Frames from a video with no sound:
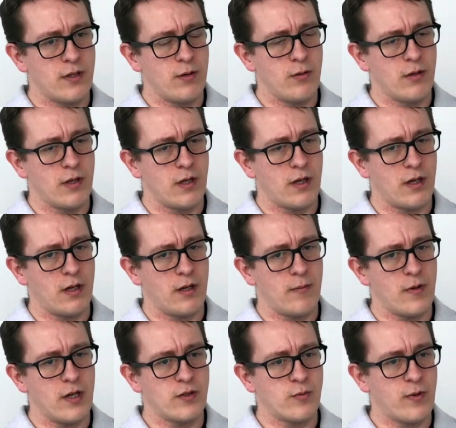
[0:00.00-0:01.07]
two,
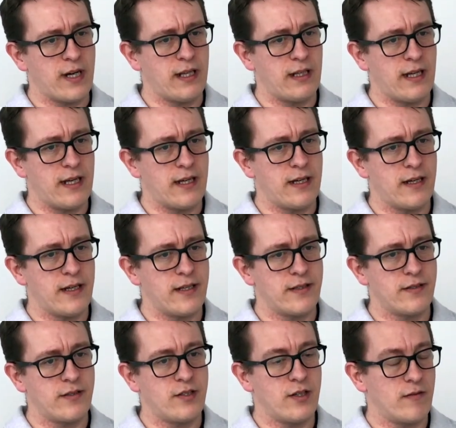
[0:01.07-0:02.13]
as well
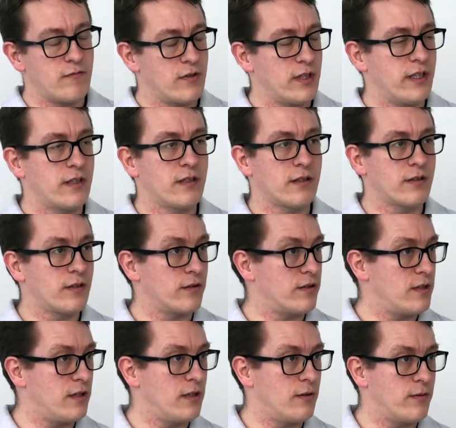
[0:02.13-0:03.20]
as generally
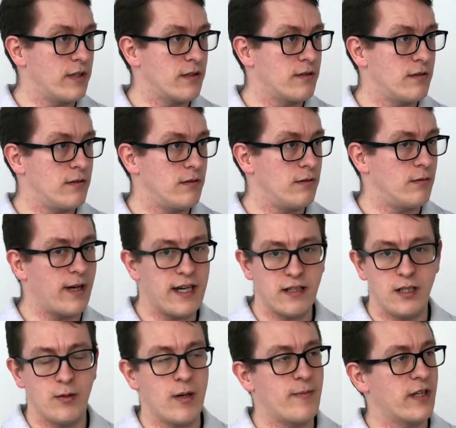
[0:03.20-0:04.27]
continuing to add
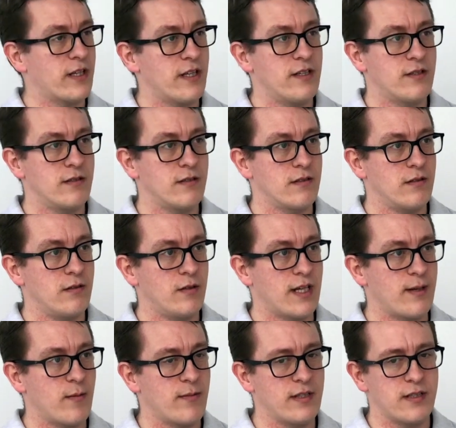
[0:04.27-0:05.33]
new applications and new
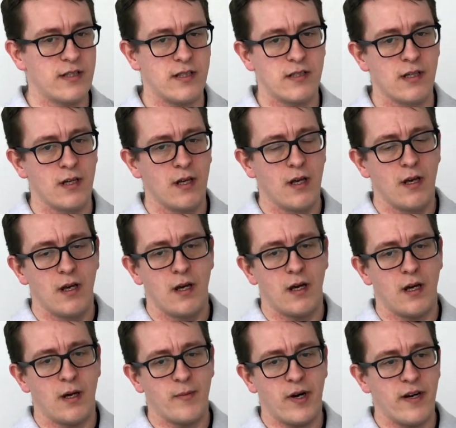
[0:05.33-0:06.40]
capabilities,
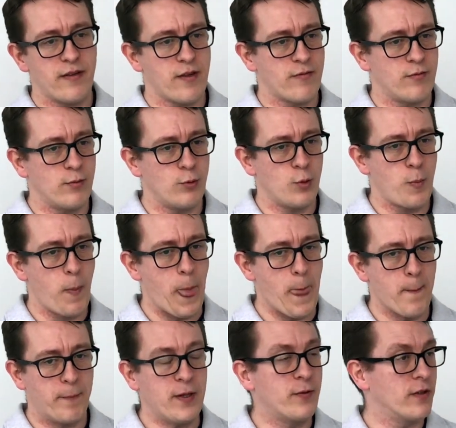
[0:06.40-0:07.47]
either through
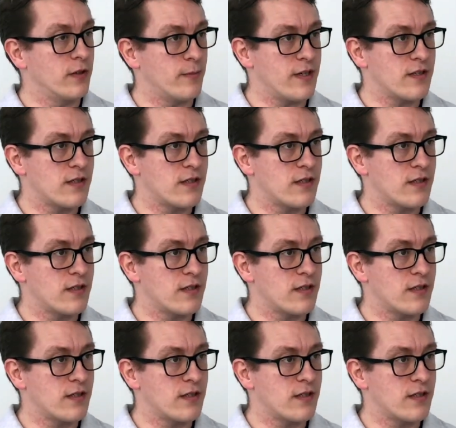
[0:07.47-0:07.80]
building them